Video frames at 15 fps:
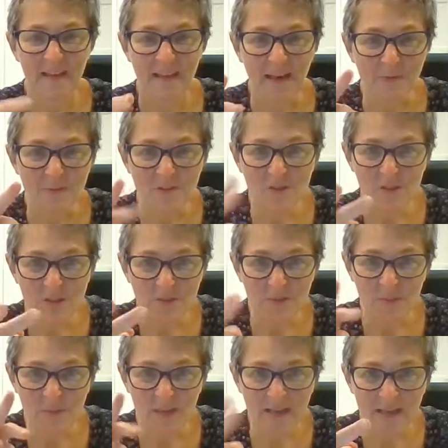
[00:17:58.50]
That was just
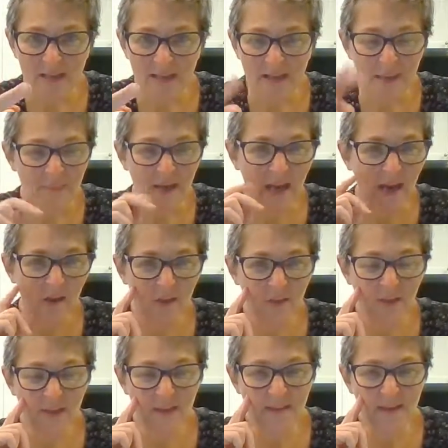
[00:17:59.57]
from getting, I mean, I don't
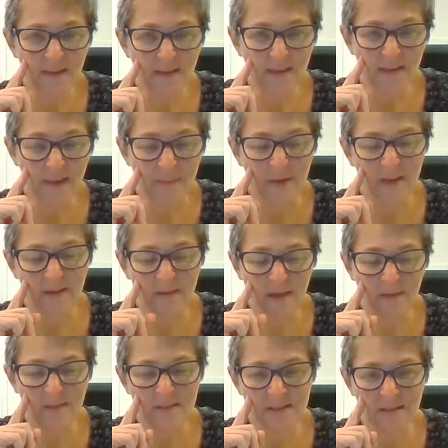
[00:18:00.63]
think that
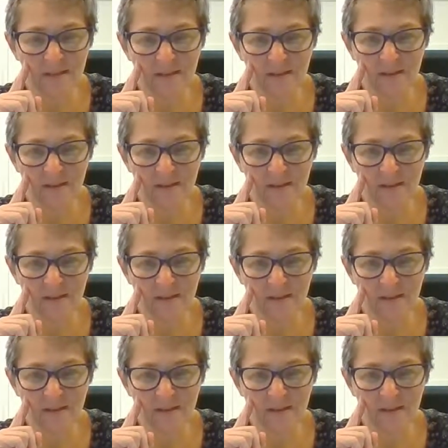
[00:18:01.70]
obviously